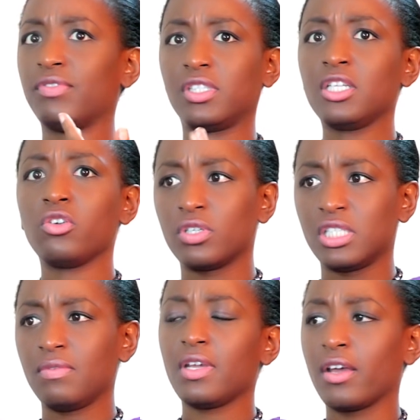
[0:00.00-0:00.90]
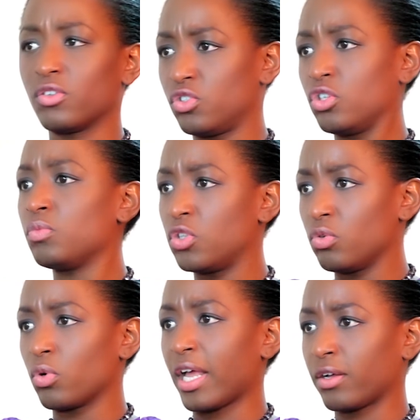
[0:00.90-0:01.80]
I've seen you on TV. I assumed that
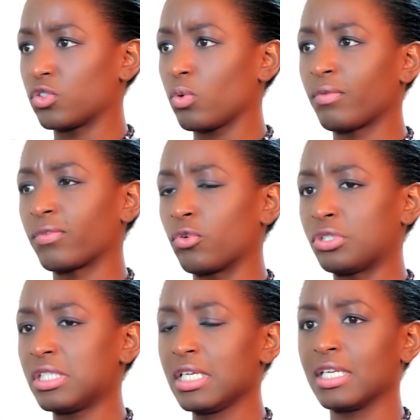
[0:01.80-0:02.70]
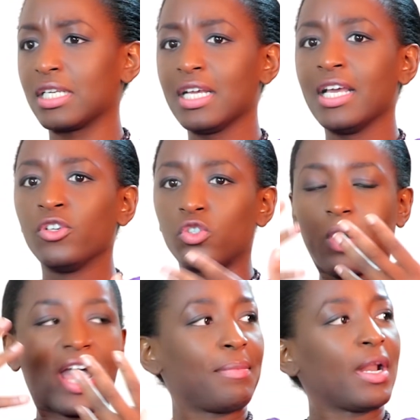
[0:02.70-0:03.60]
you were like a 12 or 14. And
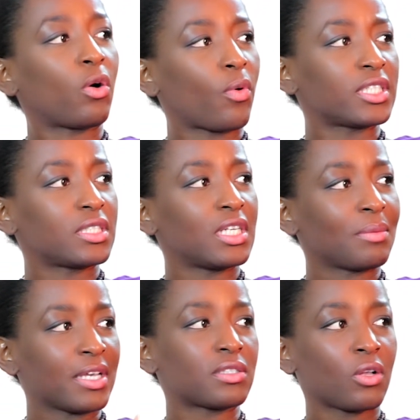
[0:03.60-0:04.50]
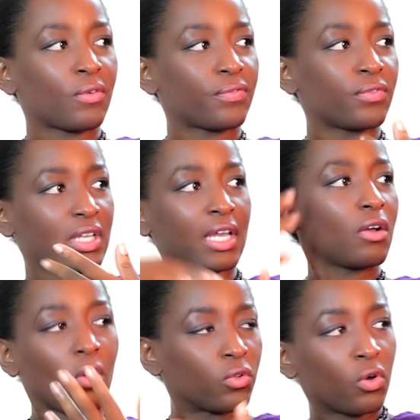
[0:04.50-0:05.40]
so I'm now questioning myself
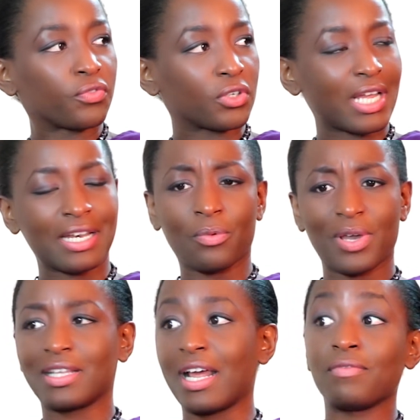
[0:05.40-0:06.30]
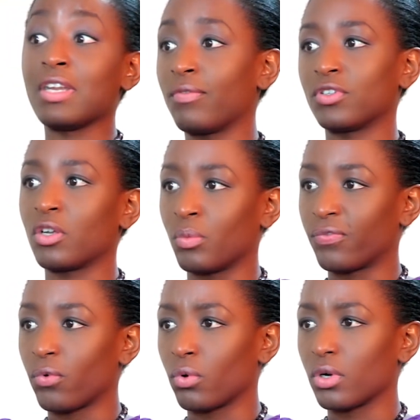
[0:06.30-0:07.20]
like all over again in a way that I've never done
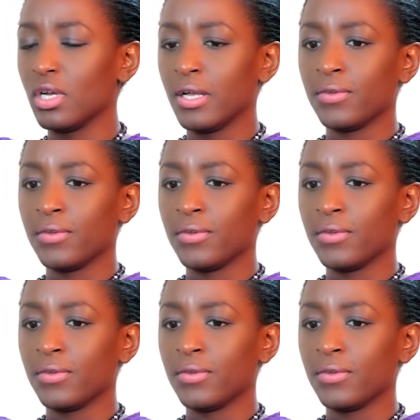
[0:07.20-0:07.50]
before.